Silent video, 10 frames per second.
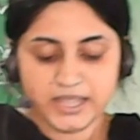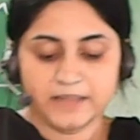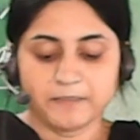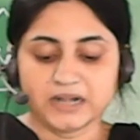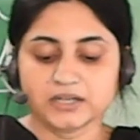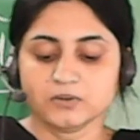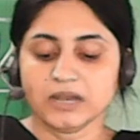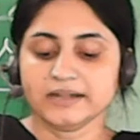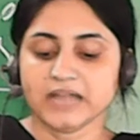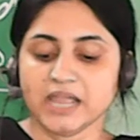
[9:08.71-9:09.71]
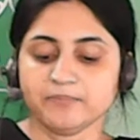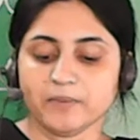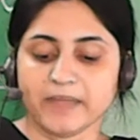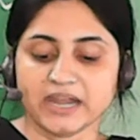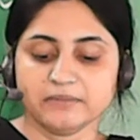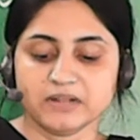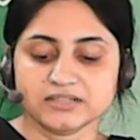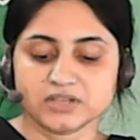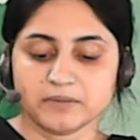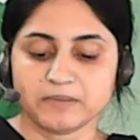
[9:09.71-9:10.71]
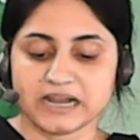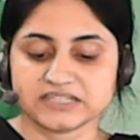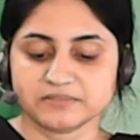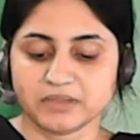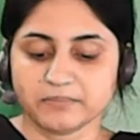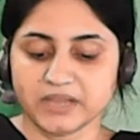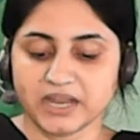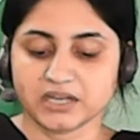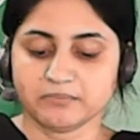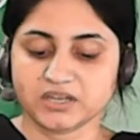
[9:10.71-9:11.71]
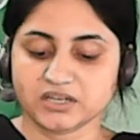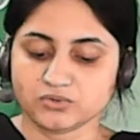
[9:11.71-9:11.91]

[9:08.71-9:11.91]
A particular type of animals or plants may be endemic